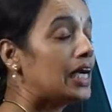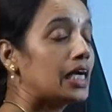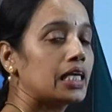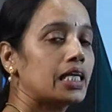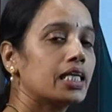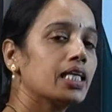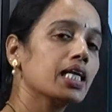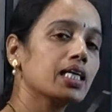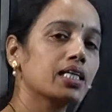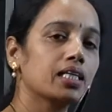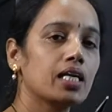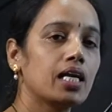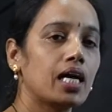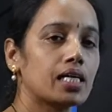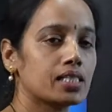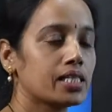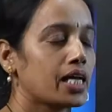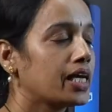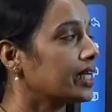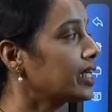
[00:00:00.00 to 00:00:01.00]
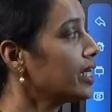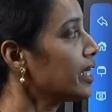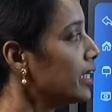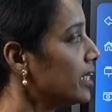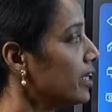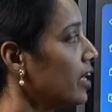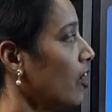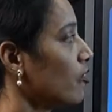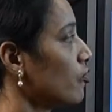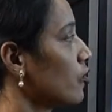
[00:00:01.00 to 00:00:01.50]
directed acyclic
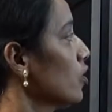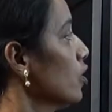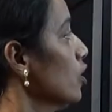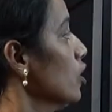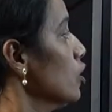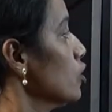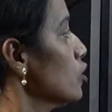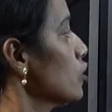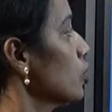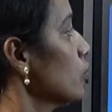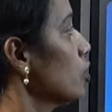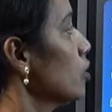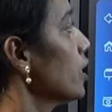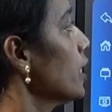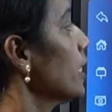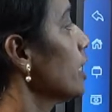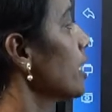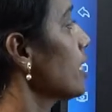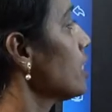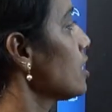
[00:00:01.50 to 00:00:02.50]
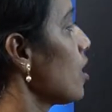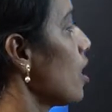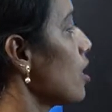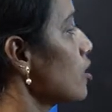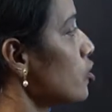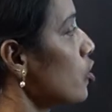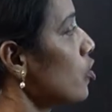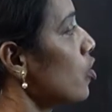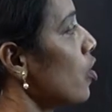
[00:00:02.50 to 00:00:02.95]
graph. So it is also